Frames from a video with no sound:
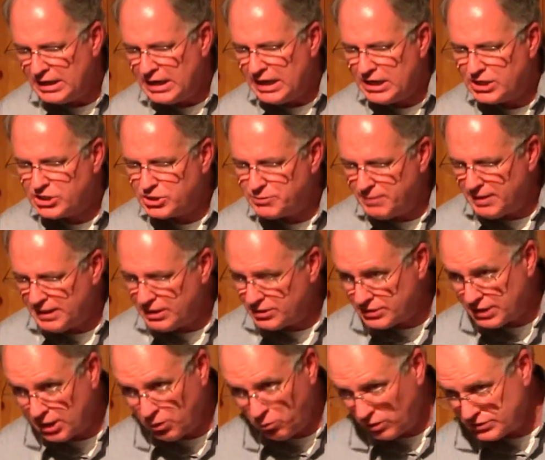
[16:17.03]
It speaks
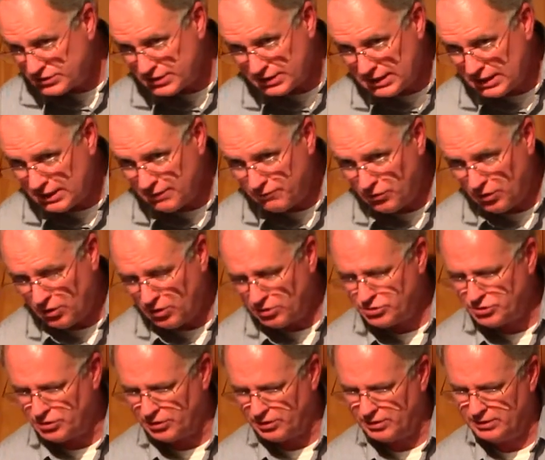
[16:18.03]
there once again of
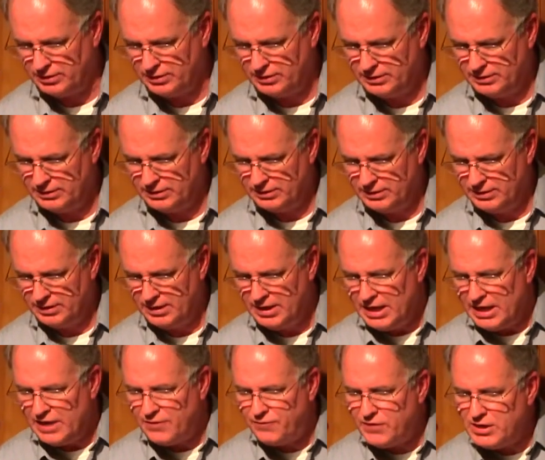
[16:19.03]
nurture.
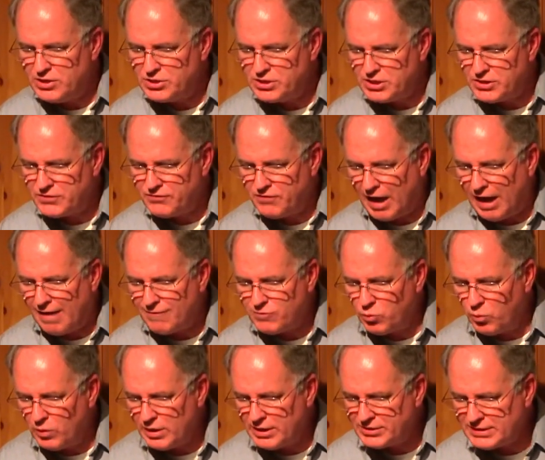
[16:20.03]
Ephesians
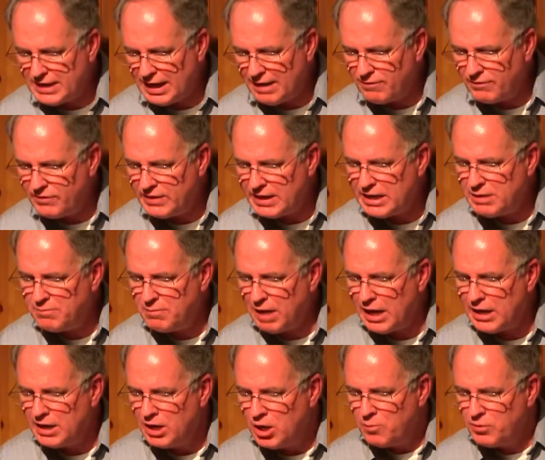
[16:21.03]
5:27 that he
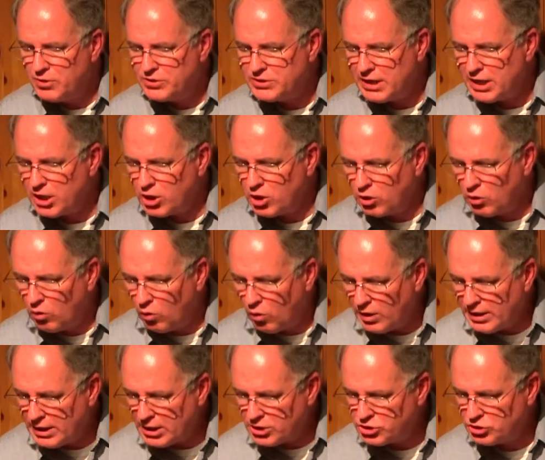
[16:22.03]
might present a
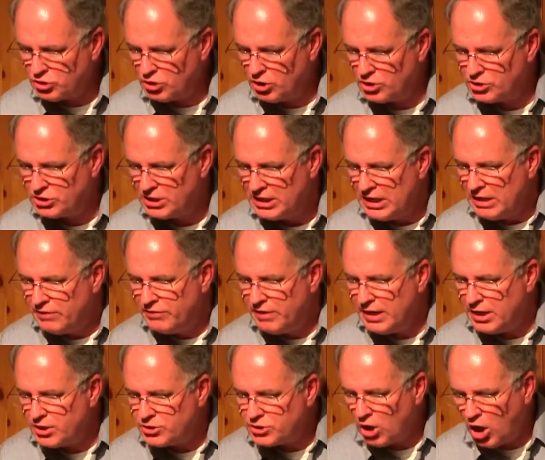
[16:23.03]
glorious church that
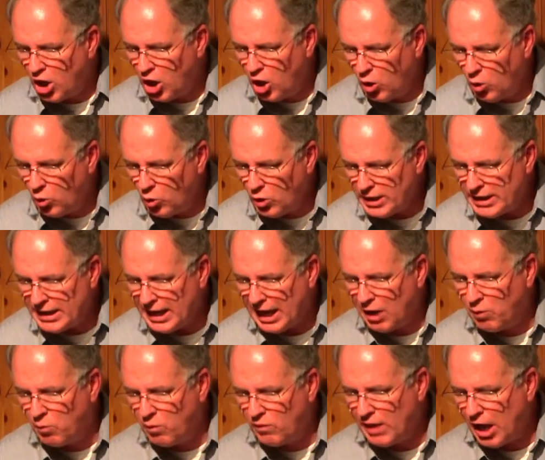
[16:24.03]
is holy
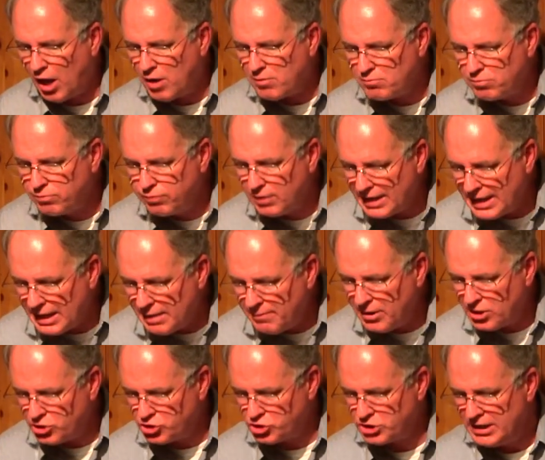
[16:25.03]
and without
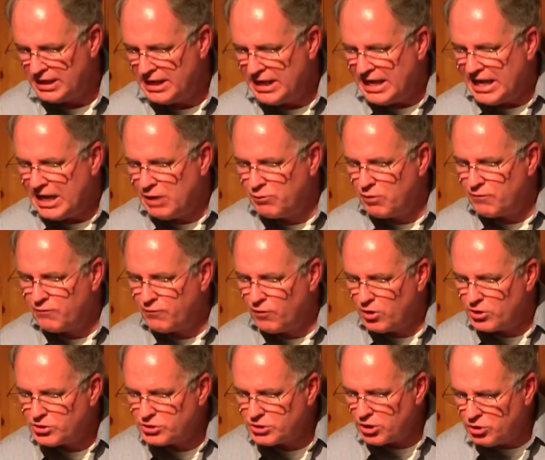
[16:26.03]
blemish. It
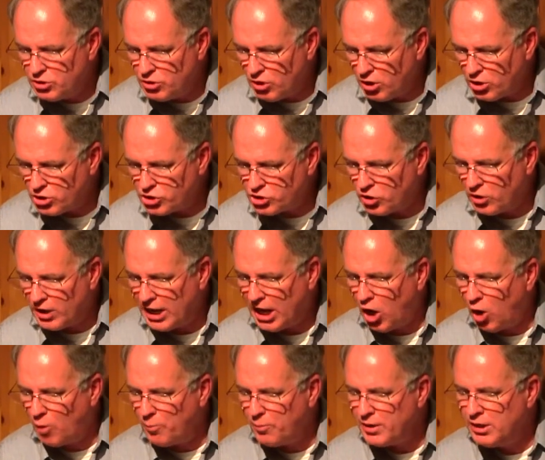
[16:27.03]
refers to nurture,
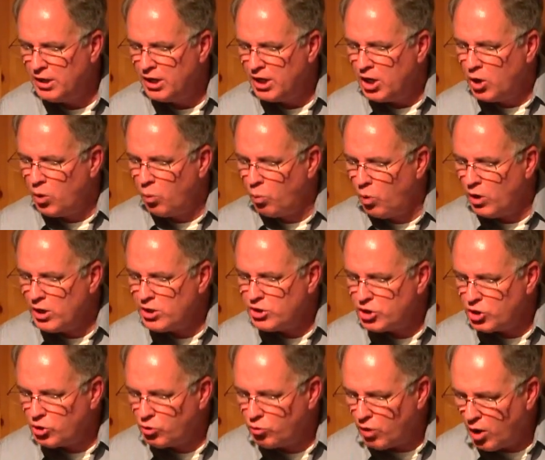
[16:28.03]
helping one
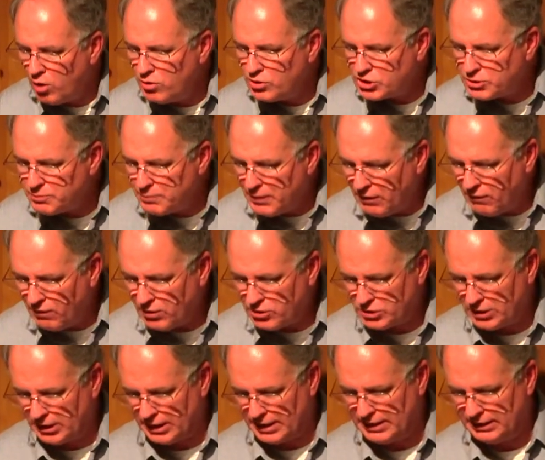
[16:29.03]
to grow
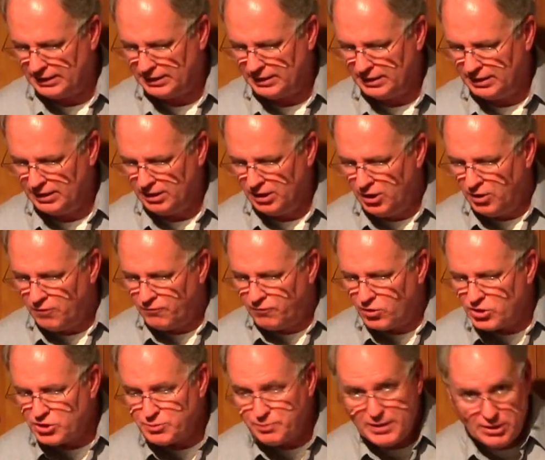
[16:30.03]
spiritually.
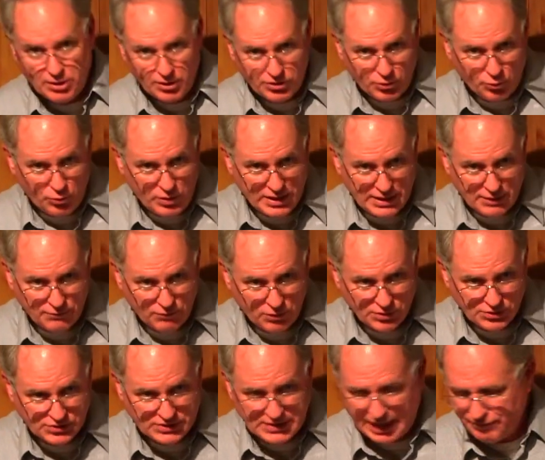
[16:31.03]
1 Peter 3 and
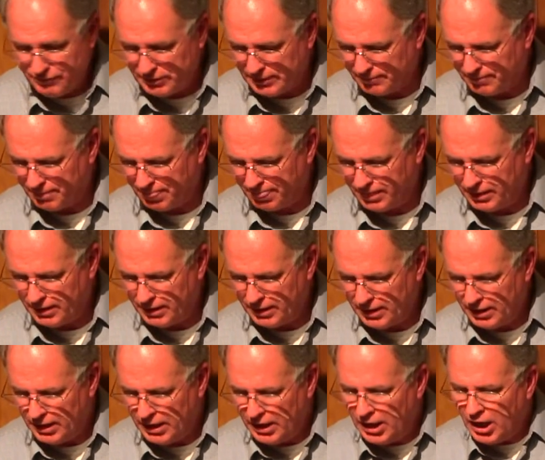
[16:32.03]
verse 7
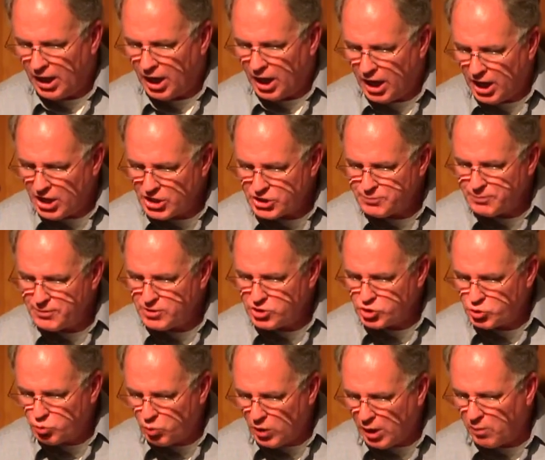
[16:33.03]
Husbands
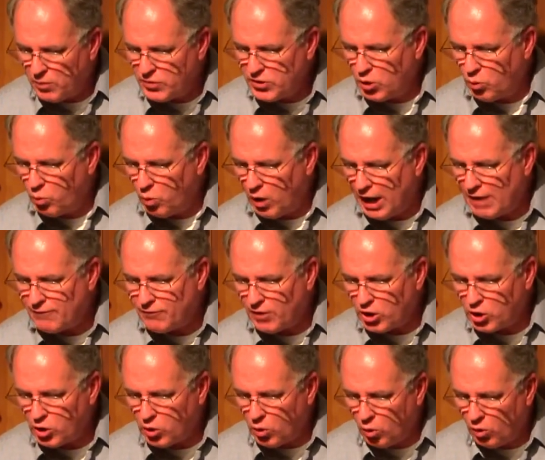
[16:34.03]
dwell with your wife
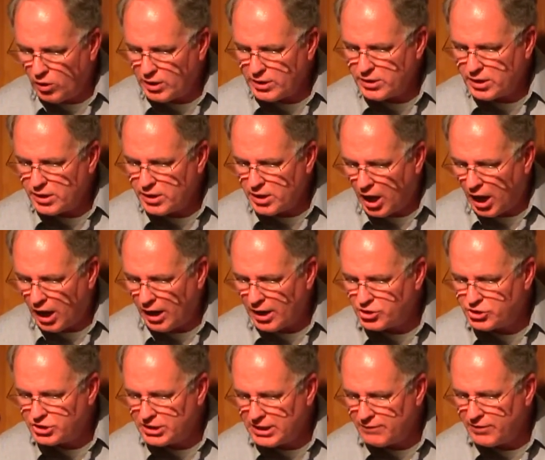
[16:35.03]
according to
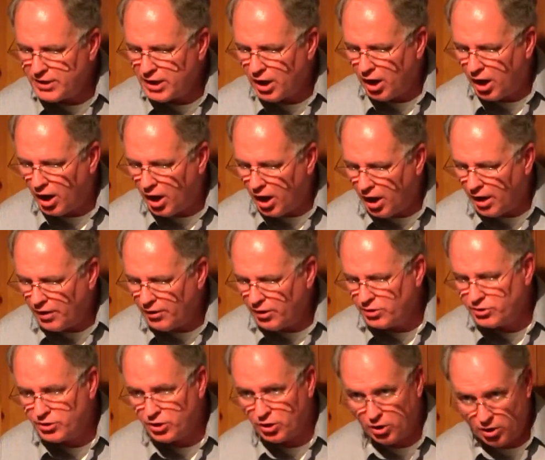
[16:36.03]
knowledge, giving honor
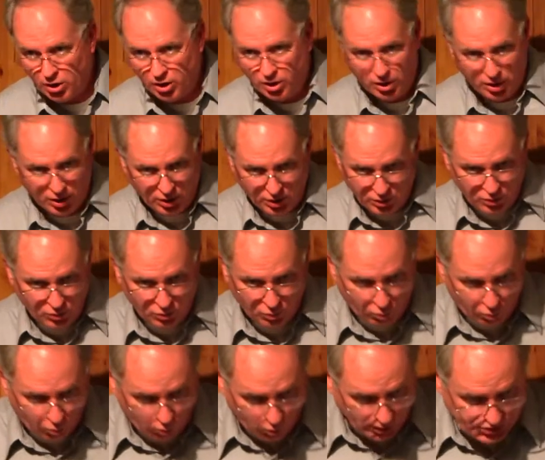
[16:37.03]
to her.
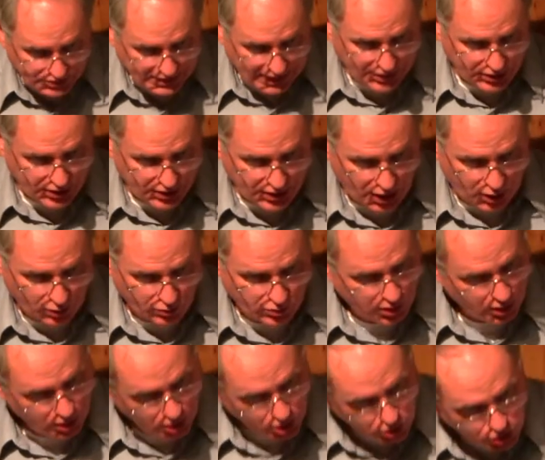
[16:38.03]
What's that denote?
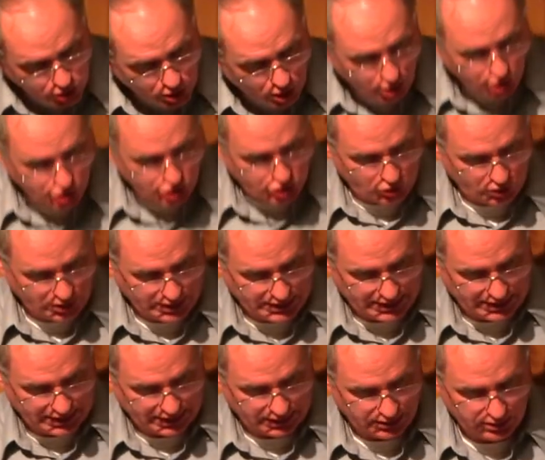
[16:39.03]
Nurture
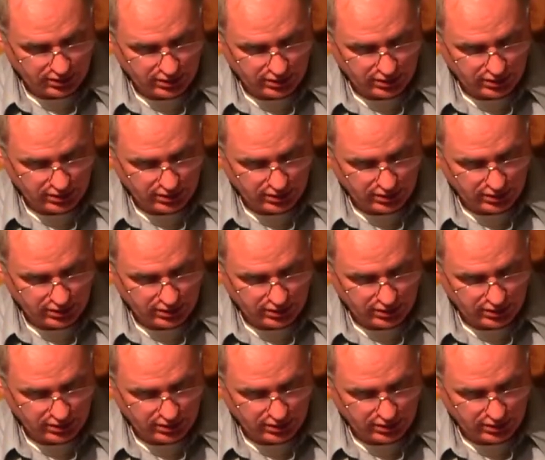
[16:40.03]
again.